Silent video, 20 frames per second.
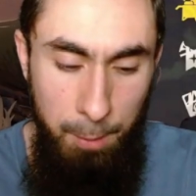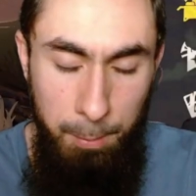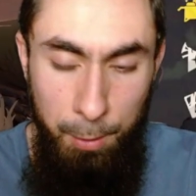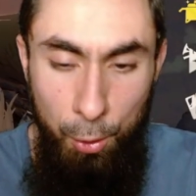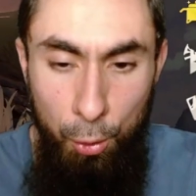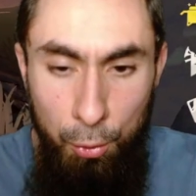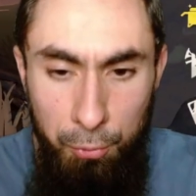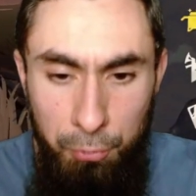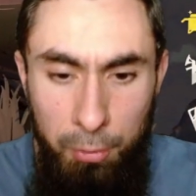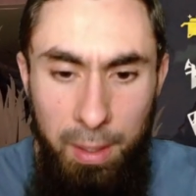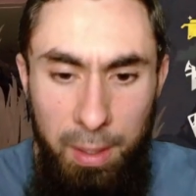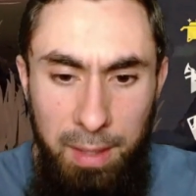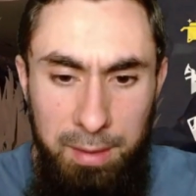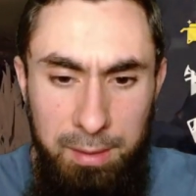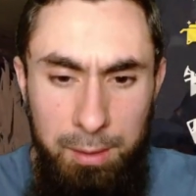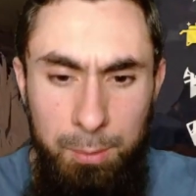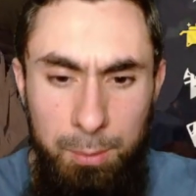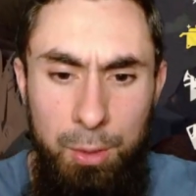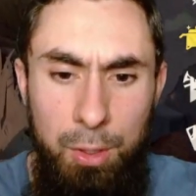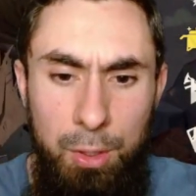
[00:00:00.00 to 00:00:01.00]
But overall, I
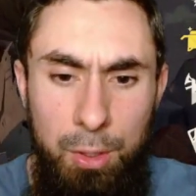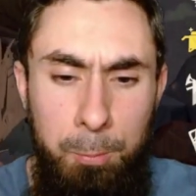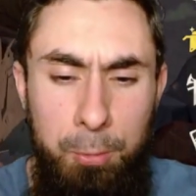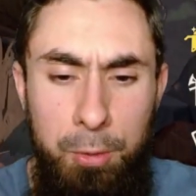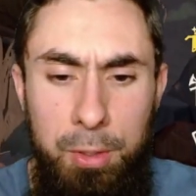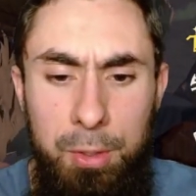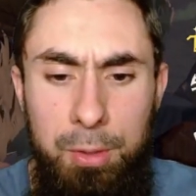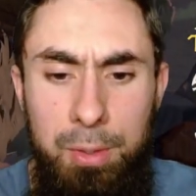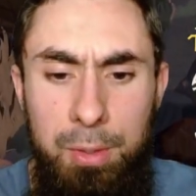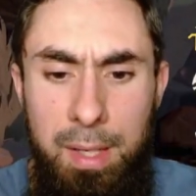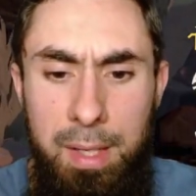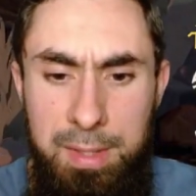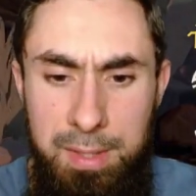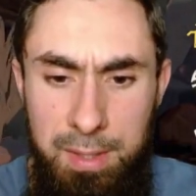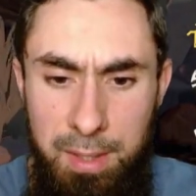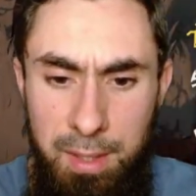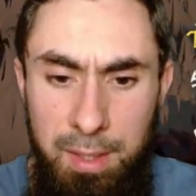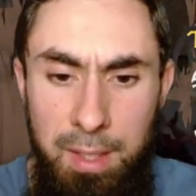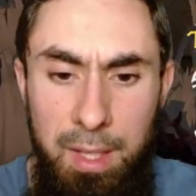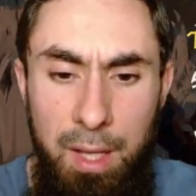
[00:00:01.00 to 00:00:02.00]
think we got a pretty good
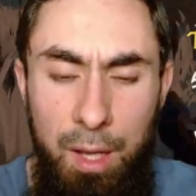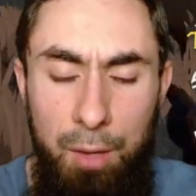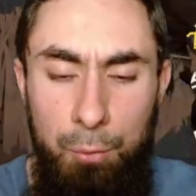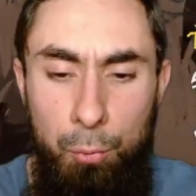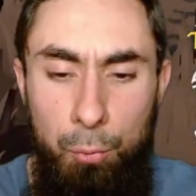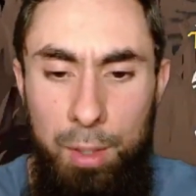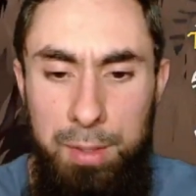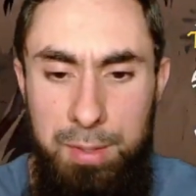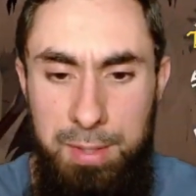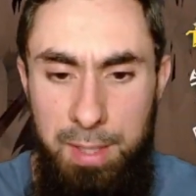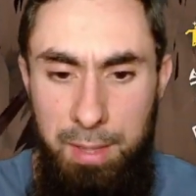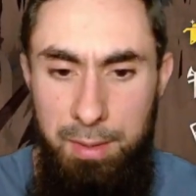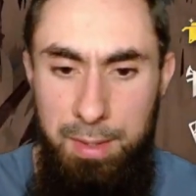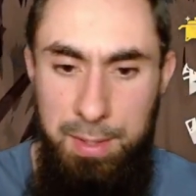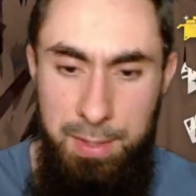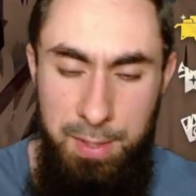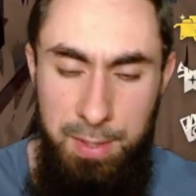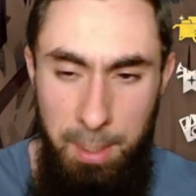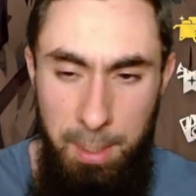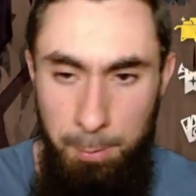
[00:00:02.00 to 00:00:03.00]
idea of what Cyran
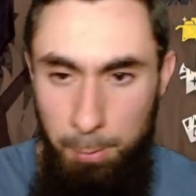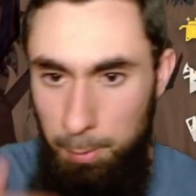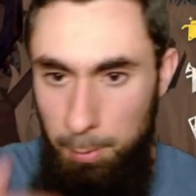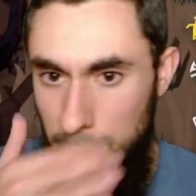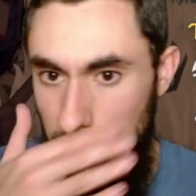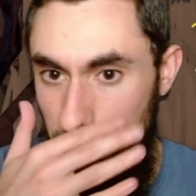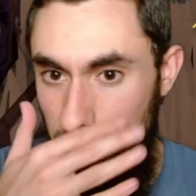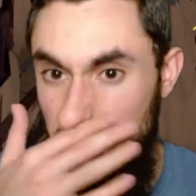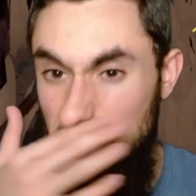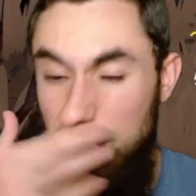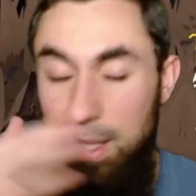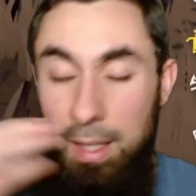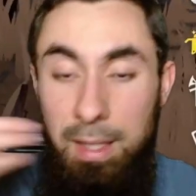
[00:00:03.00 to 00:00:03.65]
is capable of.